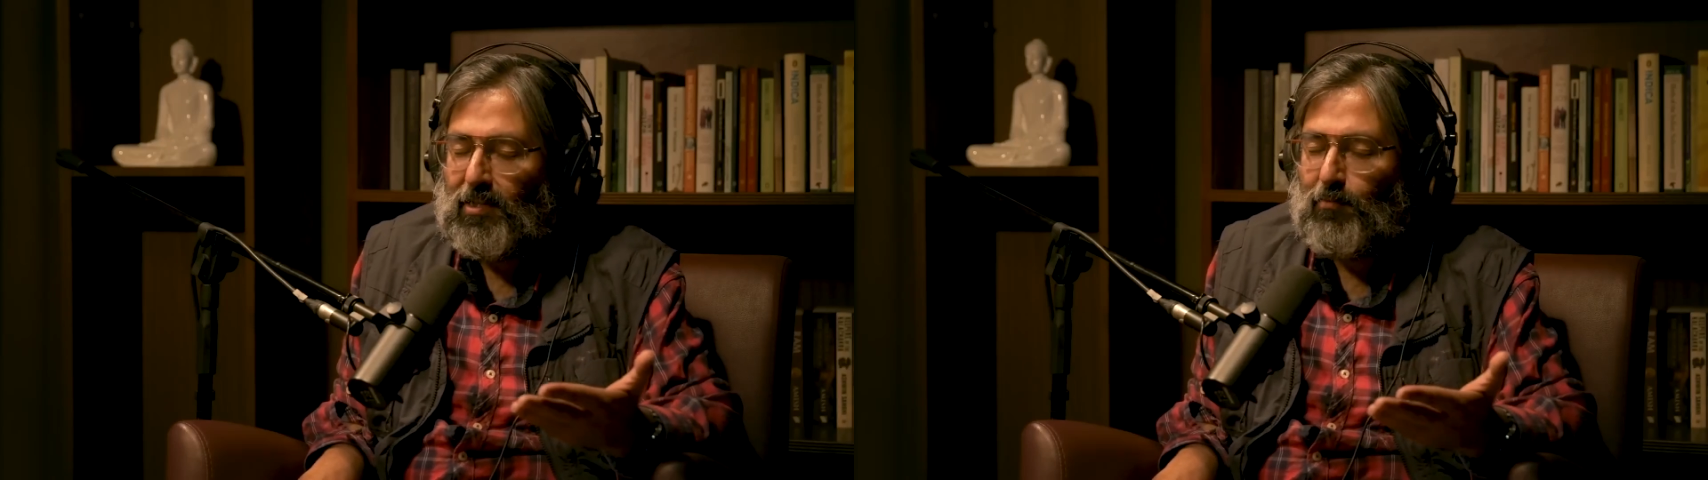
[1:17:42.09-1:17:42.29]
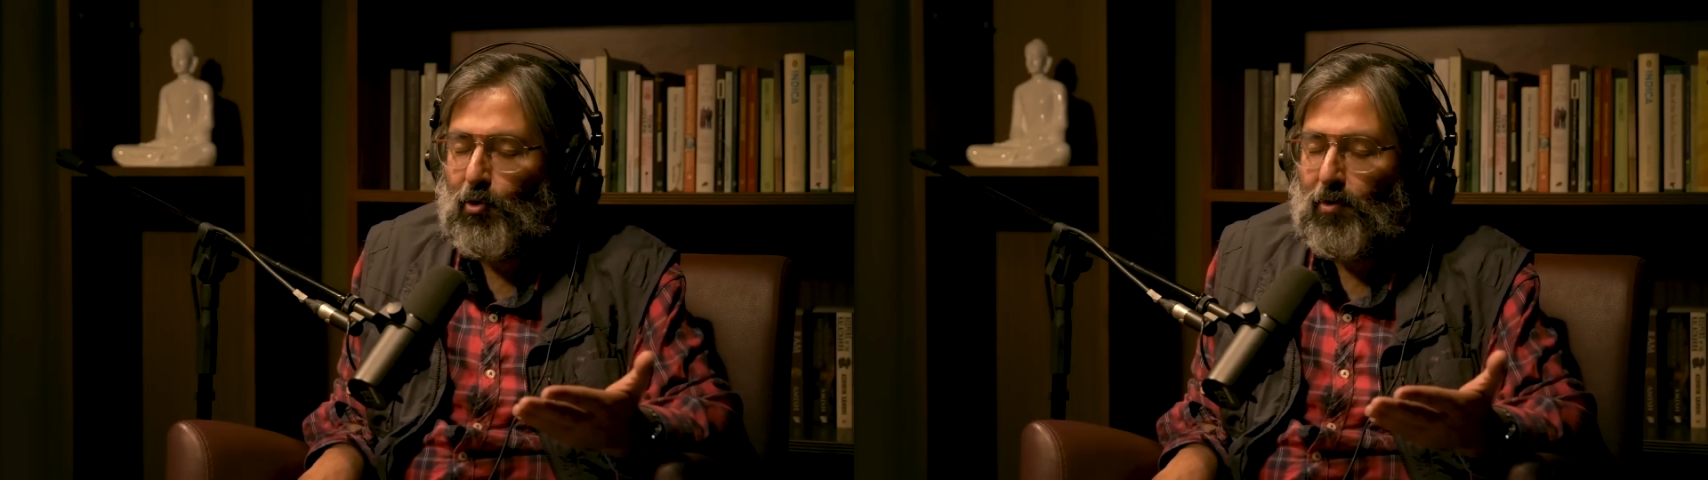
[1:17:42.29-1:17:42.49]

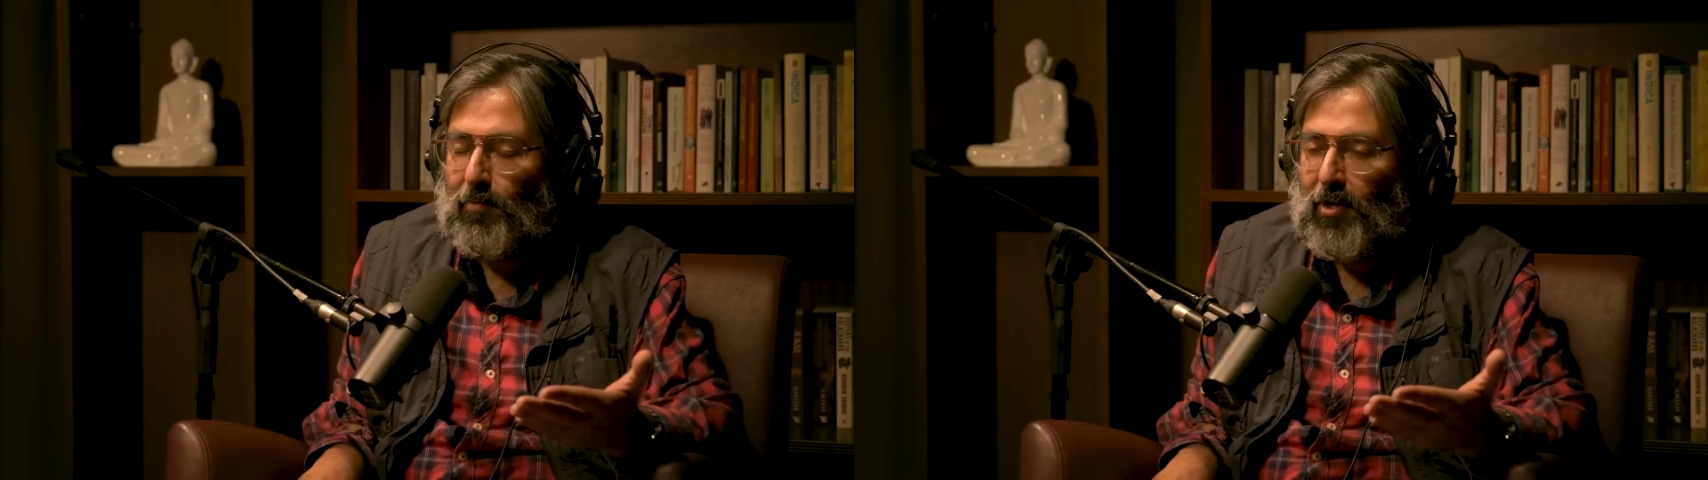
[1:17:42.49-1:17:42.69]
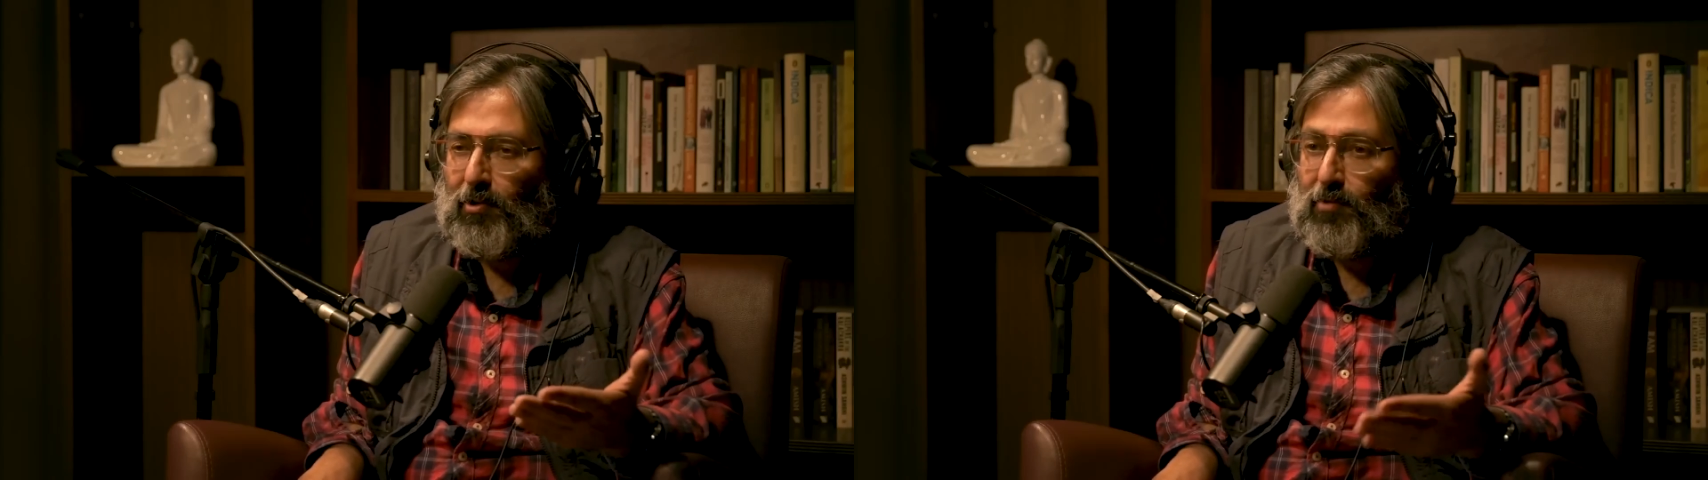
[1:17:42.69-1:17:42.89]
spoke
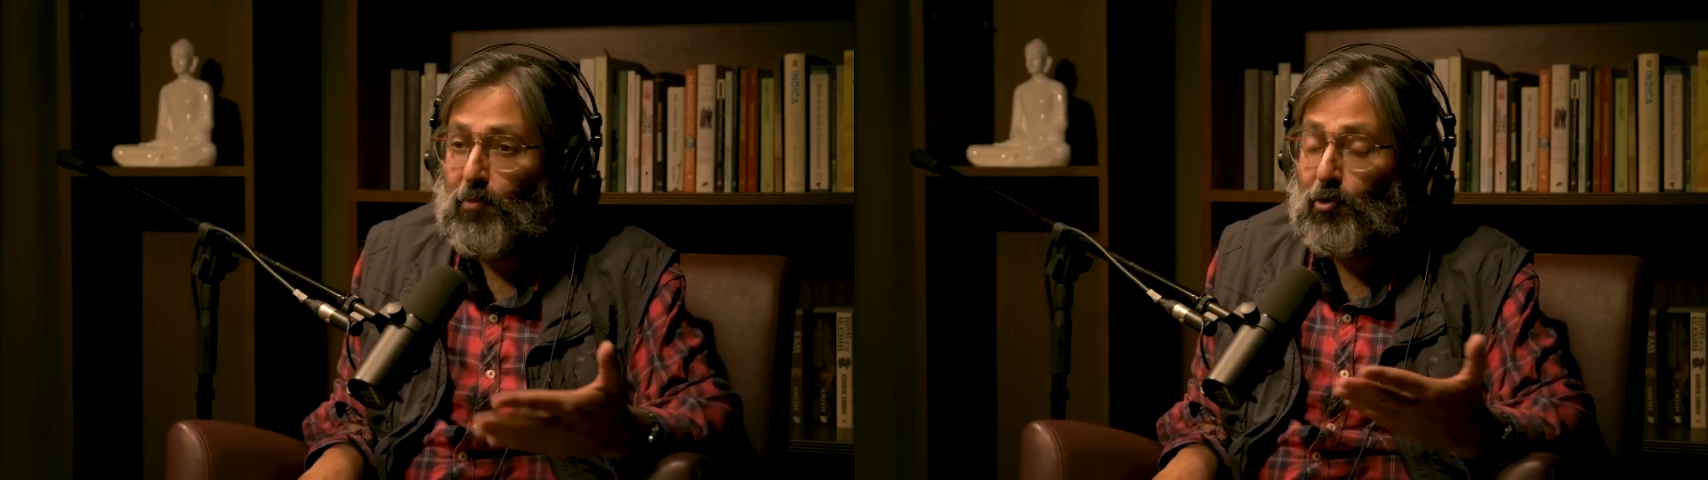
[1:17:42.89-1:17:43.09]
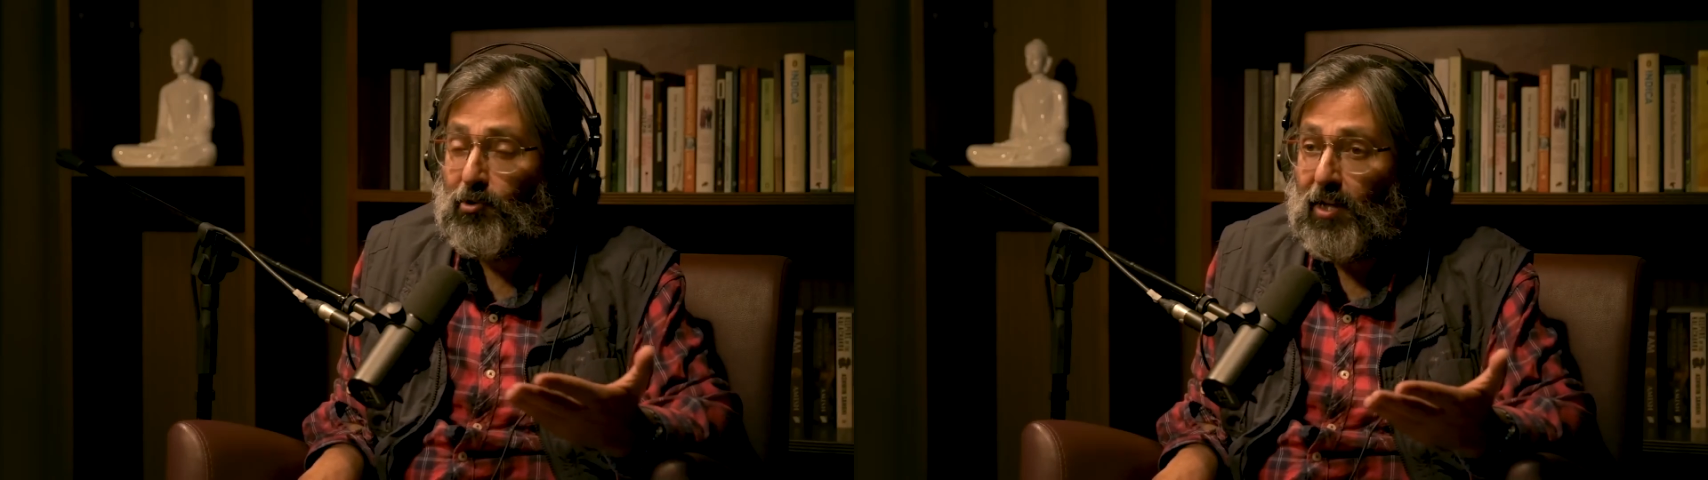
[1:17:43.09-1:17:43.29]

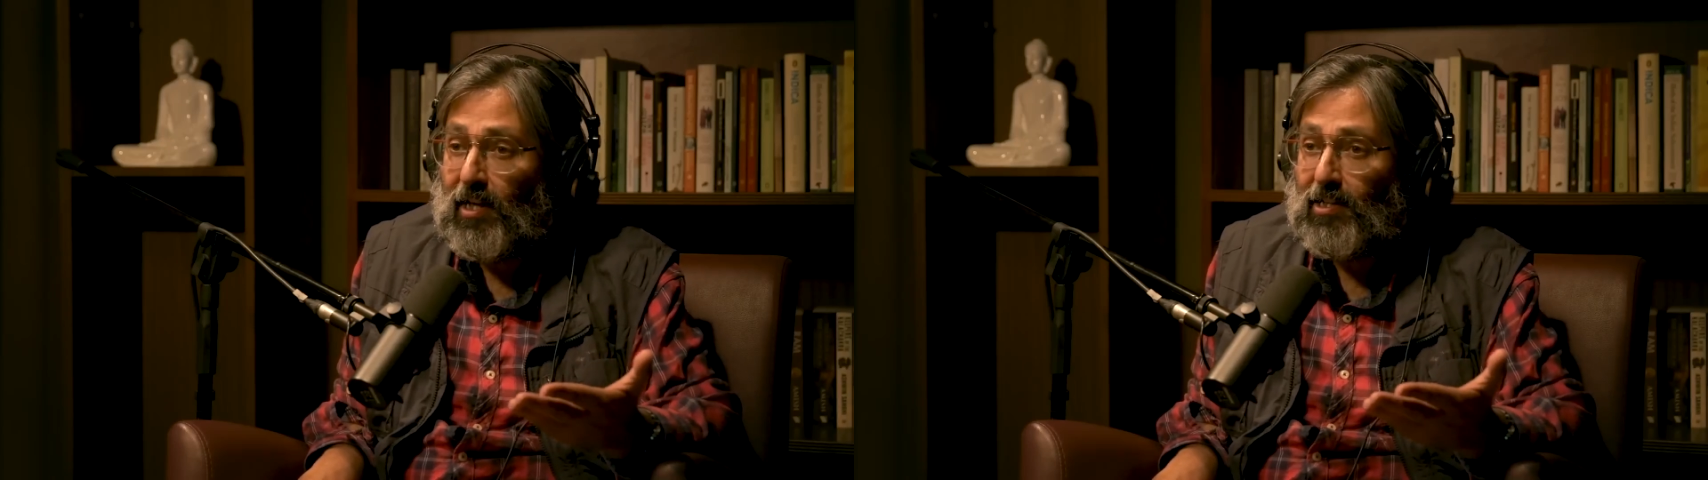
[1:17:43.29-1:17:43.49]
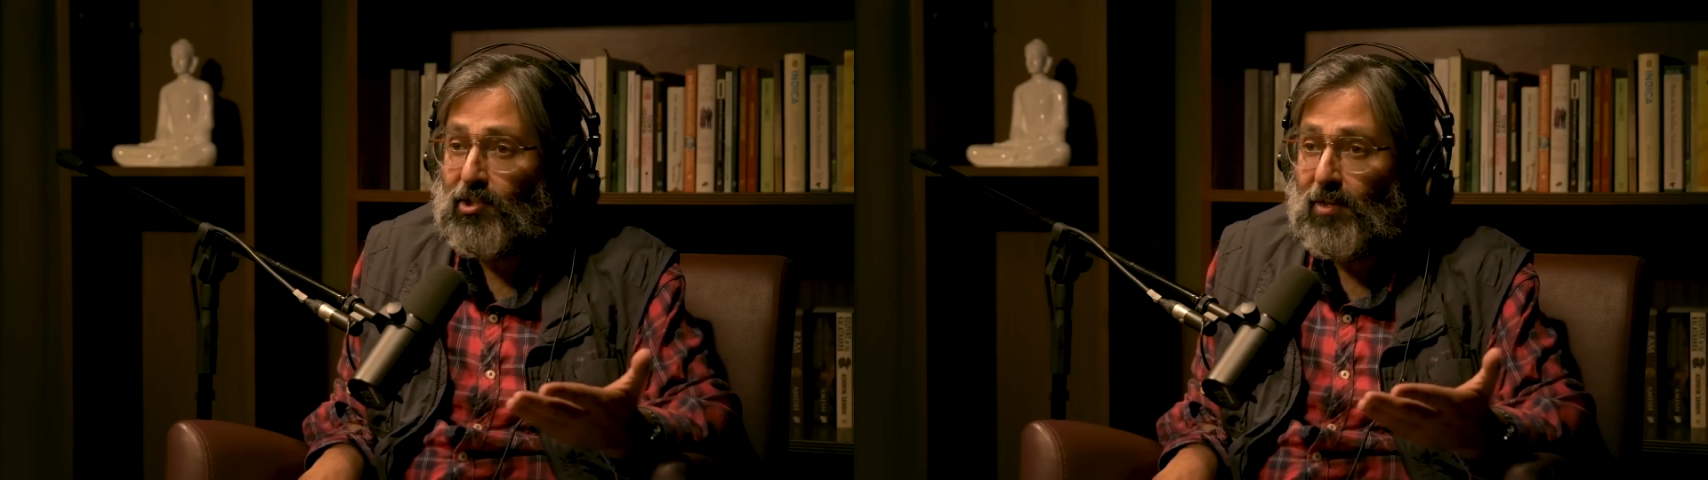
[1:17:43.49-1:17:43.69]
to
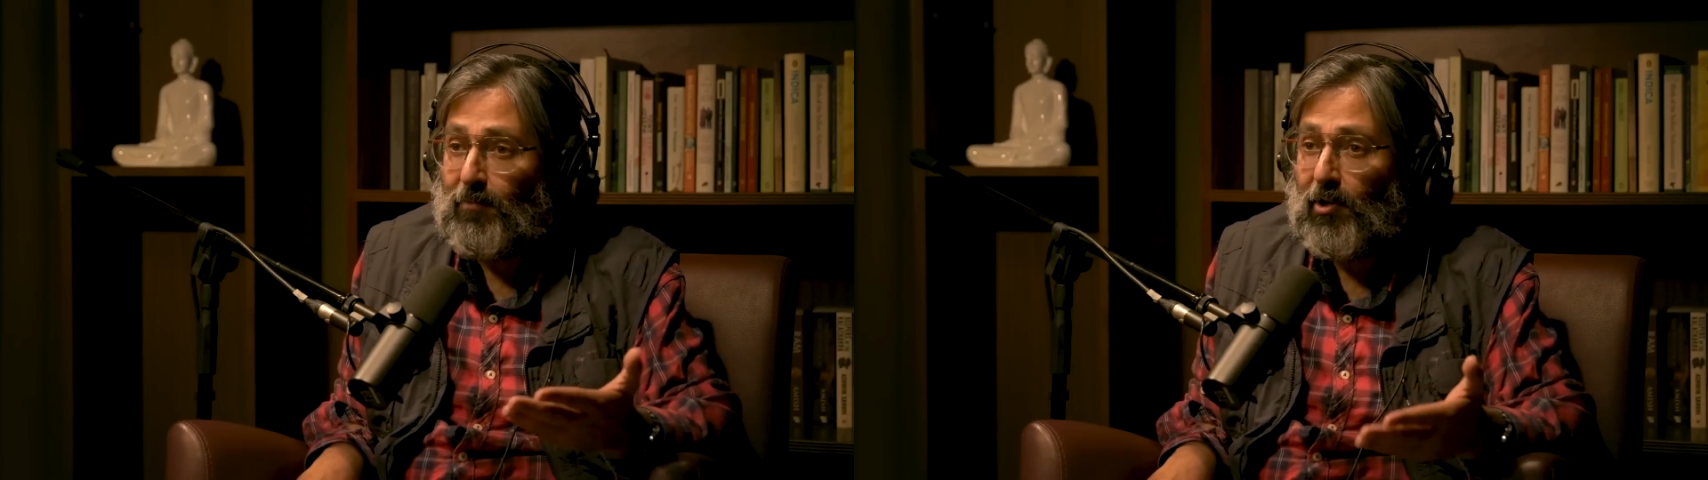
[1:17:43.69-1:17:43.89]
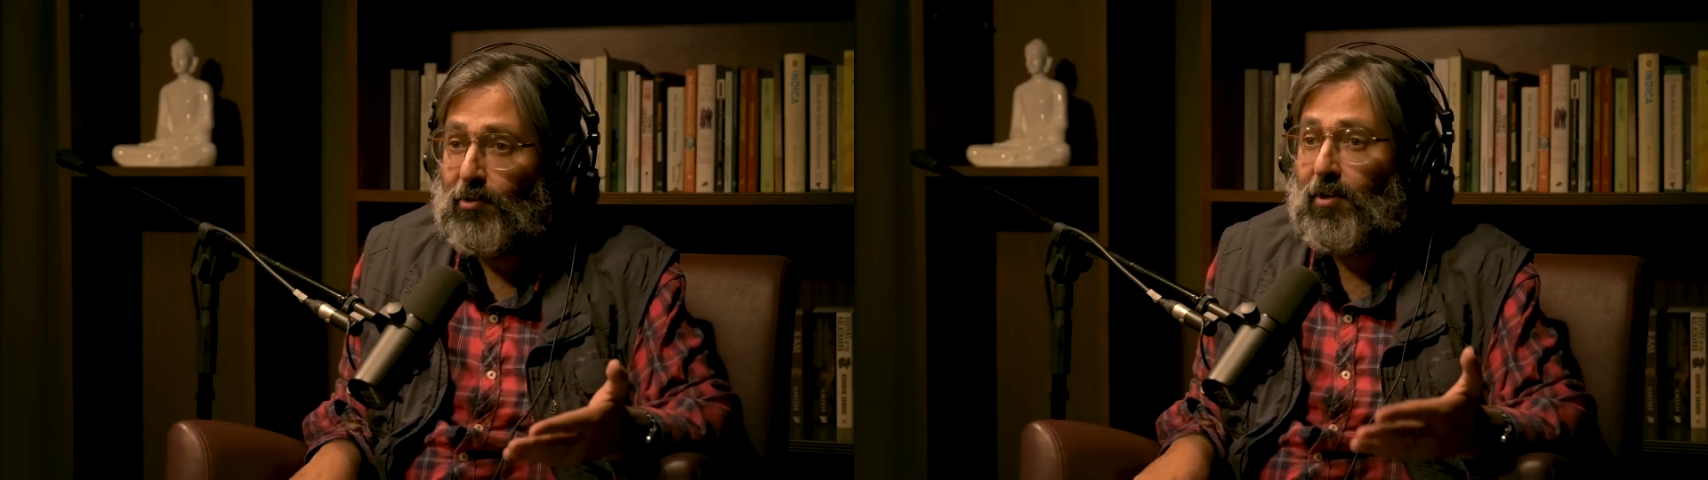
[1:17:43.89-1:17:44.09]
Lalaji
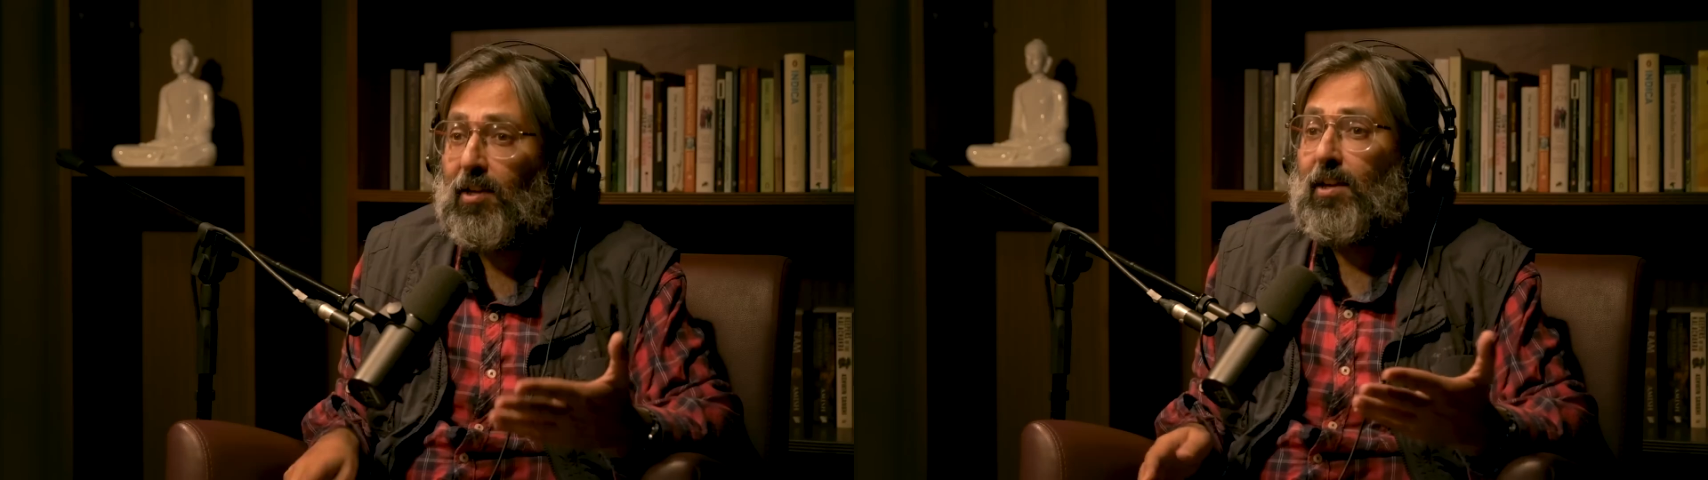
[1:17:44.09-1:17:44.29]
about,